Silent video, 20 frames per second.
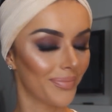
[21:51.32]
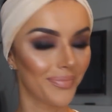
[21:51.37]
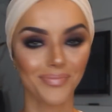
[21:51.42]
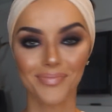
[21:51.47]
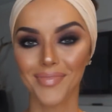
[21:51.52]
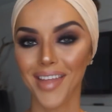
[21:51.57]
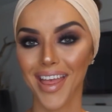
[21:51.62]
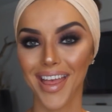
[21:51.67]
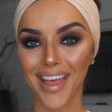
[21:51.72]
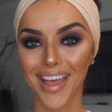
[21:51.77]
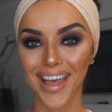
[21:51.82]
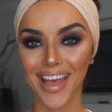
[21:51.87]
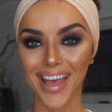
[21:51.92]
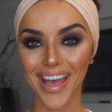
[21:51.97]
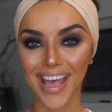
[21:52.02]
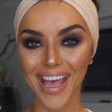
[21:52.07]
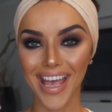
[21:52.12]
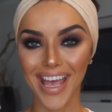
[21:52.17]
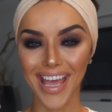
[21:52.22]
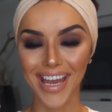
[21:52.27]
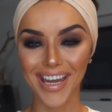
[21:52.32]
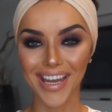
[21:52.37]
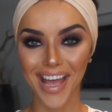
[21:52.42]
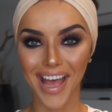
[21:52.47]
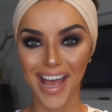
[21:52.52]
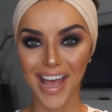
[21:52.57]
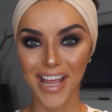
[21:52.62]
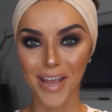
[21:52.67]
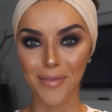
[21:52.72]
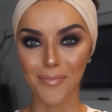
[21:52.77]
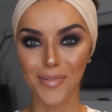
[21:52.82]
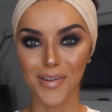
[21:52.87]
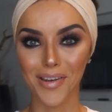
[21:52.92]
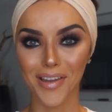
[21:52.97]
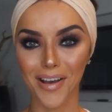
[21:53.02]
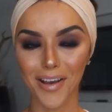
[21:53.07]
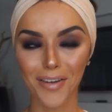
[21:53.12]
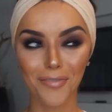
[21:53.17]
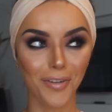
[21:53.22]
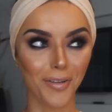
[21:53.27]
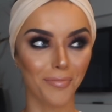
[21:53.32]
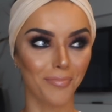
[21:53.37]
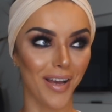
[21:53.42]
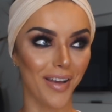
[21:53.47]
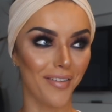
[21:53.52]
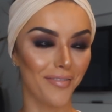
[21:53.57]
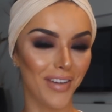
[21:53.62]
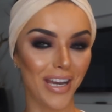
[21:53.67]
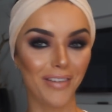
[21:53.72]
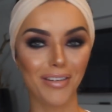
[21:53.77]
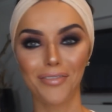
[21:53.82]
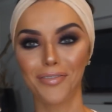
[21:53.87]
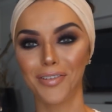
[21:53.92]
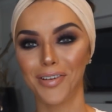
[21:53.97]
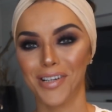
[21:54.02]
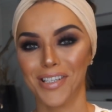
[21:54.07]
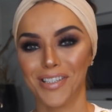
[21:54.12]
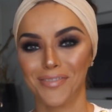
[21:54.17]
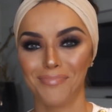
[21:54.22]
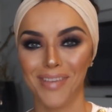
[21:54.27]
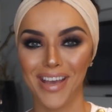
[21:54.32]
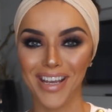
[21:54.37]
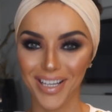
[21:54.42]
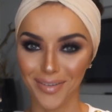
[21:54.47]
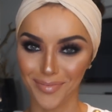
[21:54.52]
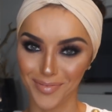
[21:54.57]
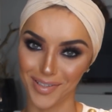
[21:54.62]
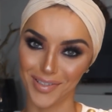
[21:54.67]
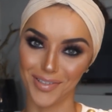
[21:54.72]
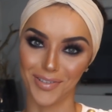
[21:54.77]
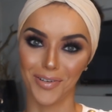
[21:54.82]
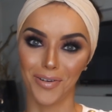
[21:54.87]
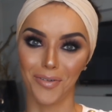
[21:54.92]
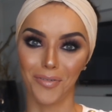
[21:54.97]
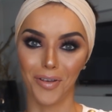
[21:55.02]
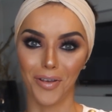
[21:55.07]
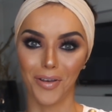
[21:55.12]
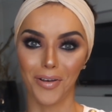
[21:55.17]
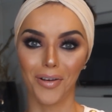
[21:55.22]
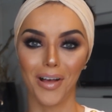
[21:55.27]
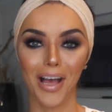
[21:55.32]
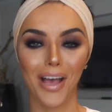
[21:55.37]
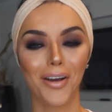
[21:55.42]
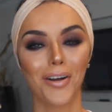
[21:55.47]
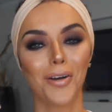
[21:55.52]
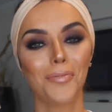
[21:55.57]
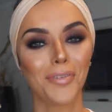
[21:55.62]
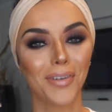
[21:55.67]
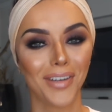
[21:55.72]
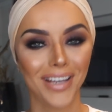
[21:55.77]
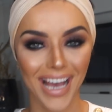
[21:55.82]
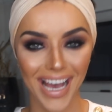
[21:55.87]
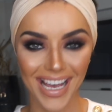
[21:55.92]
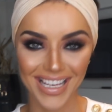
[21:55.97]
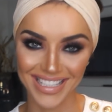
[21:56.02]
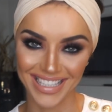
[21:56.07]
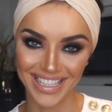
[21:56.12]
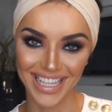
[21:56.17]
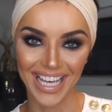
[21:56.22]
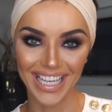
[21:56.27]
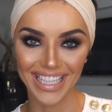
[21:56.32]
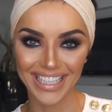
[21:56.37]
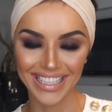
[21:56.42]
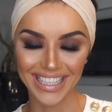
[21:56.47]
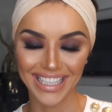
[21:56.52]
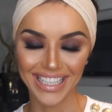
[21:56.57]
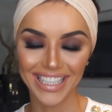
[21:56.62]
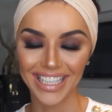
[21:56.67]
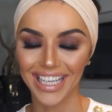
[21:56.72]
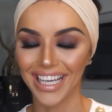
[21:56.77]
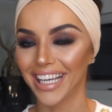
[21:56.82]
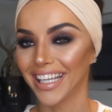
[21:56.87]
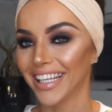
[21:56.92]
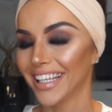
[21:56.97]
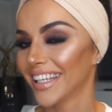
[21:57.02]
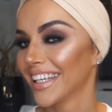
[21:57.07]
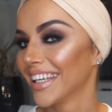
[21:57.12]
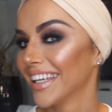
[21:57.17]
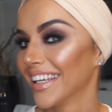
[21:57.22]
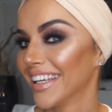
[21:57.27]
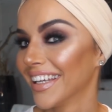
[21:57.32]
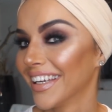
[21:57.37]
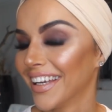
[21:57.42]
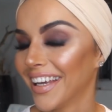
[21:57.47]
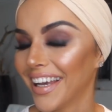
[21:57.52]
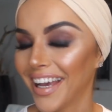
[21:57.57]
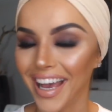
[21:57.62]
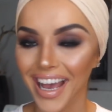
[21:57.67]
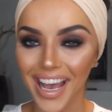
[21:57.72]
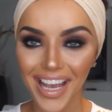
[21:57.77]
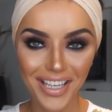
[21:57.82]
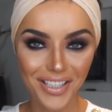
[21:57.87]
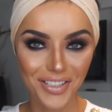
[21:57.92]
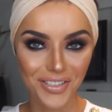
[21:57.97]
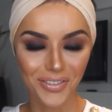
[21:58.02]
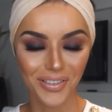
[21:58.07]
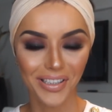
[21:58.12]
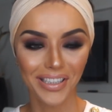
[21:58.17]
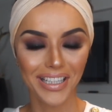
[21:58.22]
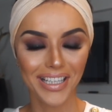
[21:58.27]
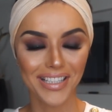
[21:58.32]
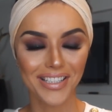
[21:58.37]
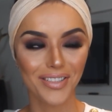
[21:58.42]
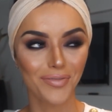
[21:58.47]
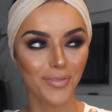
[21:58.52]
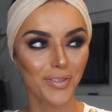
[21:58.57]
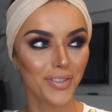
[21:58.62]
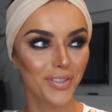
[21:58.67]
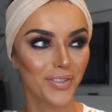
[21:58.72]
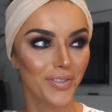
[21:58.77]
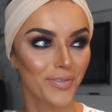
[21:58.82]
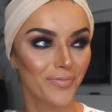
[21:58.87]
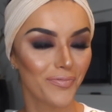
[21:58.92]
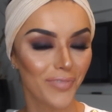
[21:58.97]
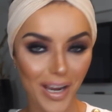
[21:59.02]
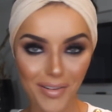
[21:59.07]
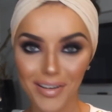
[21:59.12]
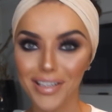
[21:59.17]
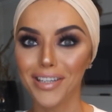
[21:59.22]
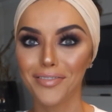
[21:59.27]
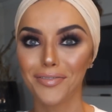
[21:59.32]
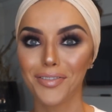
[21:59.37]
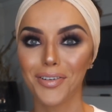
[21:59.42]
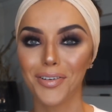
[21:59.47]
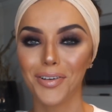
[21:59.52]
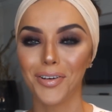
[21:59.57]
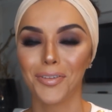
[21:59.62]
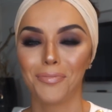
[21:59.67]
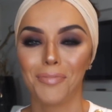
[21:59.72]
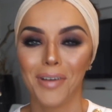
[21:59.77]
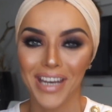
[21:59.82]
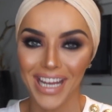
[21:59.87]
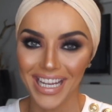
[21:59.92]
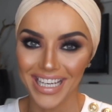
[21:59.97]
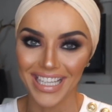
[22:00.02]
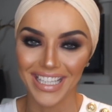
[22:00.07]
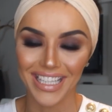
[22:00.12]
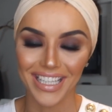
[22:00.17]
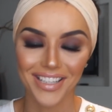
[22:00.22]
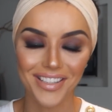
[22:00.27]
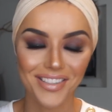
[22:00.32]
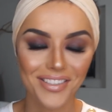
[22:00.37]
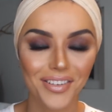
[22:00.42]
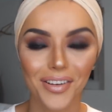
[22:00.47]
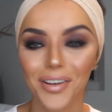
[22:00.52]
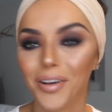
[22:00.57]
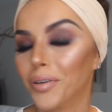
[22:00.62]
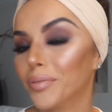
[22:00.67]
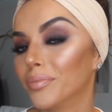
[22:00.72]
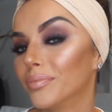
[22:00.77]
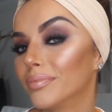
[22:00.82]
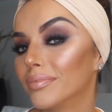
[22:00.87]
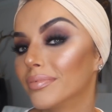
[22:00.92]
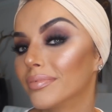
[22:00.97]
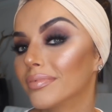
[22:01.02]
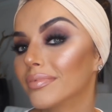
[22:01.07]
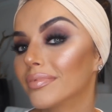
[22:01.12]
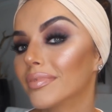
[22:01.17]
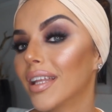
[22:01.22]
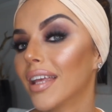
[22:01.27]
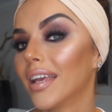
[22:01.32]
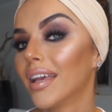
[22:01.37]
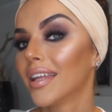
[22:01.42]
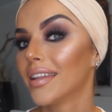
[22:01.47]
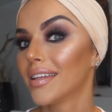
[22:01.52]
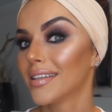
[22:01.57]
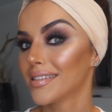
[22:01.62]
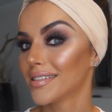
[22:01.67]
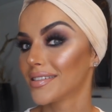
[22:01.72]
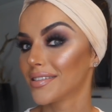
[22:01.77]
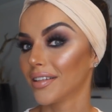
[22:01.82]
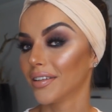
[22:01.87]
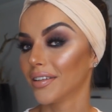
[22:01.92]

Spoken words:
And I am done with my very first makeup tutorial. I hope you guys liked it, and I enjoyed this. It was very difficult, but I did it. So this is the